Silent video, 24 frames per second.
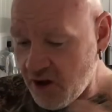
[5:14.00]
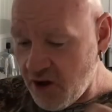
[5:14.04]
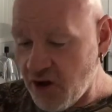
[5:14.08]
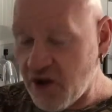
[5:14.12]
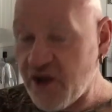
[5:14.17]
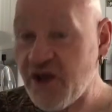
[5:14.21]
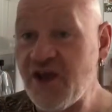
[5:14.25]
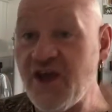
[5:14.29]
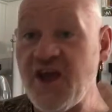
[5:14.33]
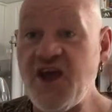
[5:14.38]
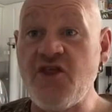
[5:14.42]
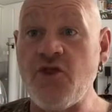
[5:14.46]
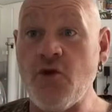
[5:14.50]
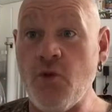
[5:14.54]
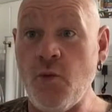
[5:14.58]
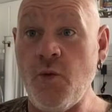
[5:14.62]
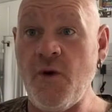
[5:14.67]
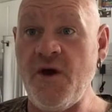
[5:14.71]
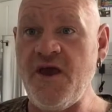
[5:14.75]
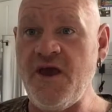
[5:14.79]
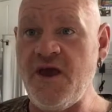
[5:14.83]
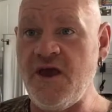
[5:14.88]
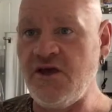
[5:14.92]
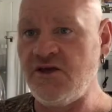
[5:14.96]
I can get the
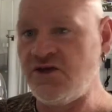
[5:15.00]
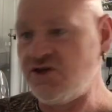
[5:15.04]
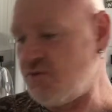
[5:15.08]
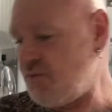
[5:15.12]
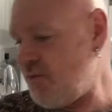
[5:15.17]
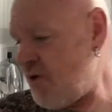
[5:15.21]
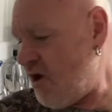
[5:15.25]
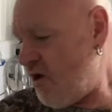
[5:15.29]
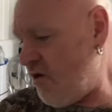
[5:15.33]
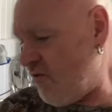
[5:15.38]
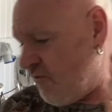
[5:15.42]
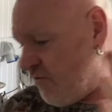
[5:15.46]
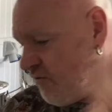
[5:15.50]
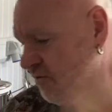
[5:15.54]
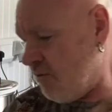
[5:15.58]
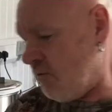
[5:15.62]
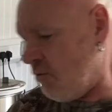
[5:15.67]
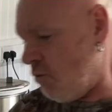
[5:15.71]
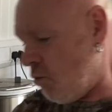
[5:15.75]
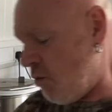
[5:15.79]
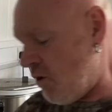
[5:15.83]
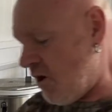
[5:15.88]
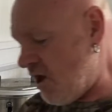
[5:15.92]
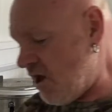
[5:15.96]
wheaty smell from
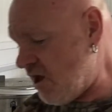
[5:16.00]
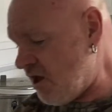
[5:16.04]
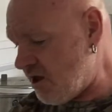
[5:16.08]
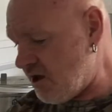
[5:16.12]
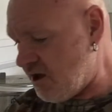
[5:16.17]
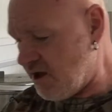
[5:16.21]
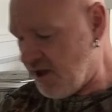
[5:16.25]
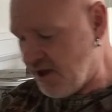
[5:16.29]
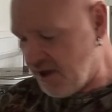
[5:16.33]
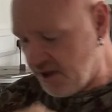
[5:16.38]
the wheat.